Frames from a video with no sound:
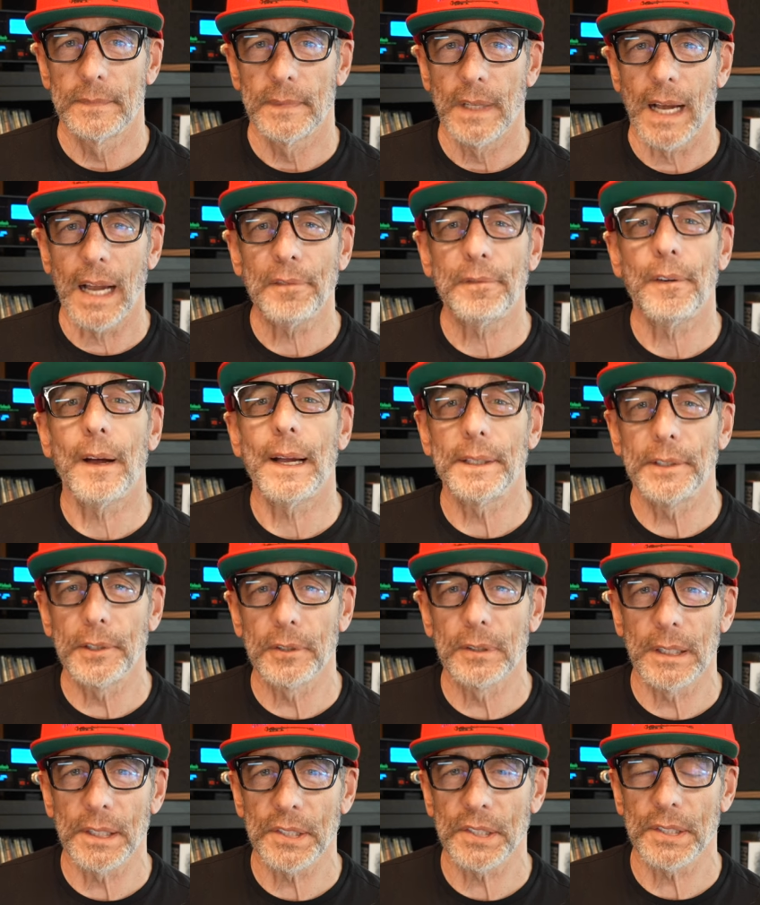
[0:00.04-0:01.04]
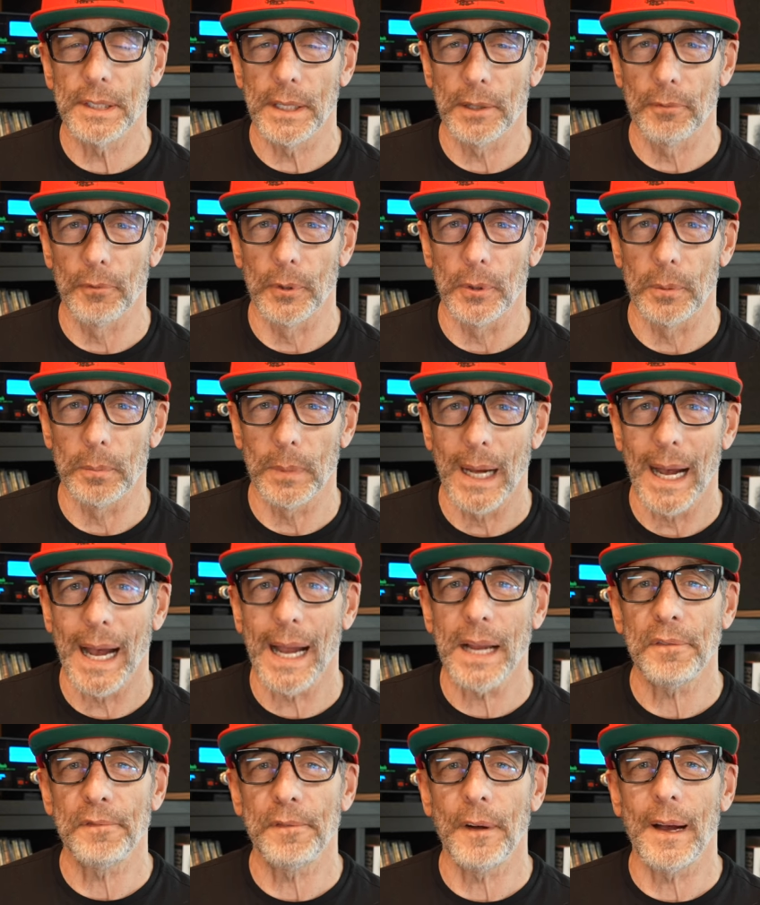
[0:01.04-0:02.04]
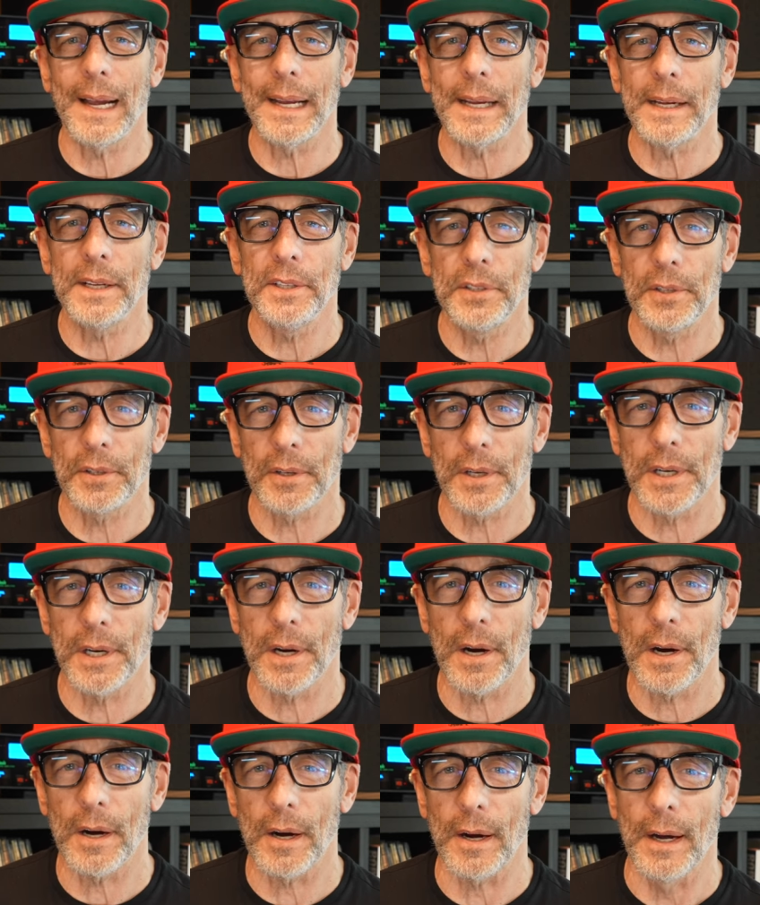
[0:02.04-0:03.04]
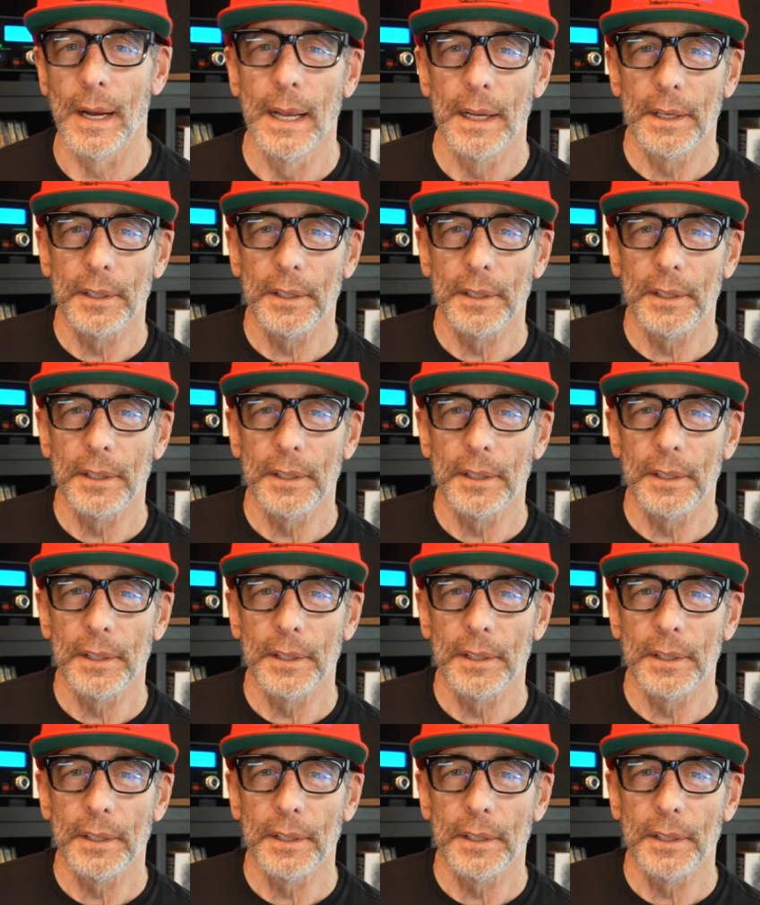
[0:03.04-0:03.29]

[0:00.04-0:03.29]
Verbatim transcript: Hi-fi in your listening room, hi-fi in your car.